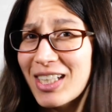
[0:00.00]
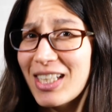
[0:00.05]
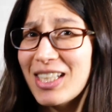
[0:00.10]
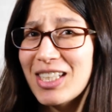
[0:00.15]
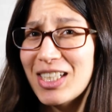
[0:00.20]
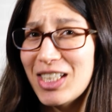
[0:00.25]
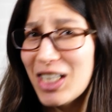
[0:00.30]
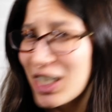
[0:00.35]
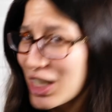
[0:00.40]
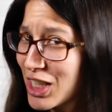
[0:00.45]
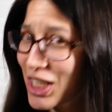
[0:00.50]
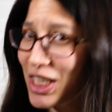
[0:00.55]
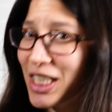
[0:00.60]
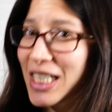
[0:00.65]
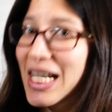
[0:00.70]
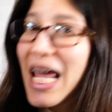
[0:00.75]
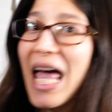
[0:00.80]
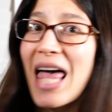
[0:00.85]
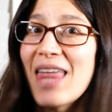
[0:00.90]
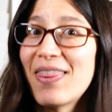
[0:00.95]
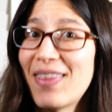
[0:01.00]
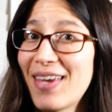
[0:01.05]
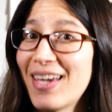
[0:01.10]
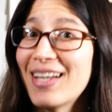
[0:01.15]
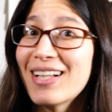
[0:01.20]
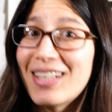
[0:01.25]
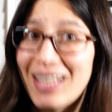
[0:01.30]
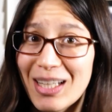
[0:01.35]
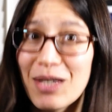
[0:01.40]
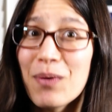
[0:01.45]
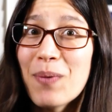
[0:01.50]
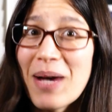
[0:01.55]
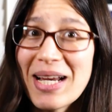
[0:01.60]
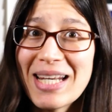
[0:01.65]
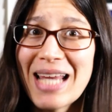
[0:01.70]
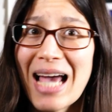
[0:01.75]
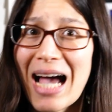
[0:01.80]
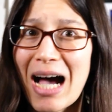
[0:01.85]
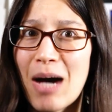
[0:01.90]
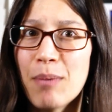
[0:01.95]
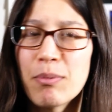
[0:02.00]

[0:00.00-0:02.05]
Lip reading: and deduction, then click away now,